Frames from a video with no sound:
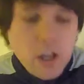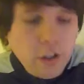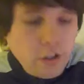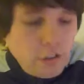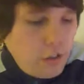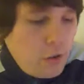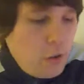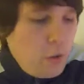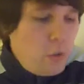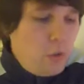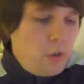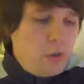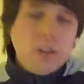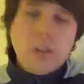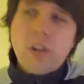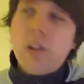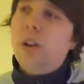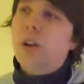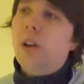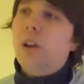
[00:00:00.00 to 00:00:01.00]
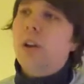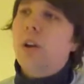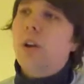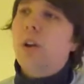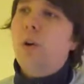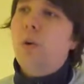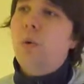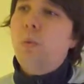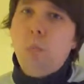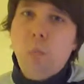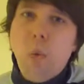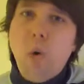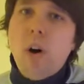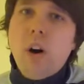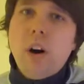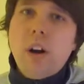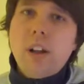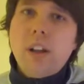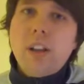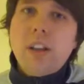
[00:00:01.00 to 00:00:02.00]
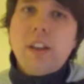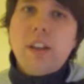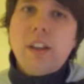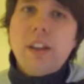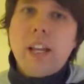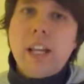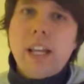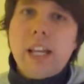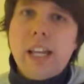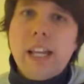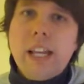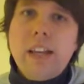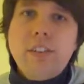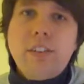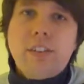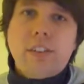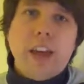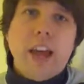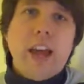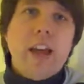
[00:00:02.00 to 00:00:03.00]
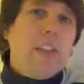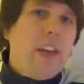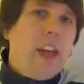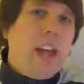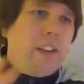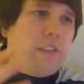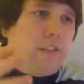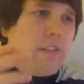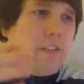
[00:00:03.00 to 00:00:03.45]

So what is there then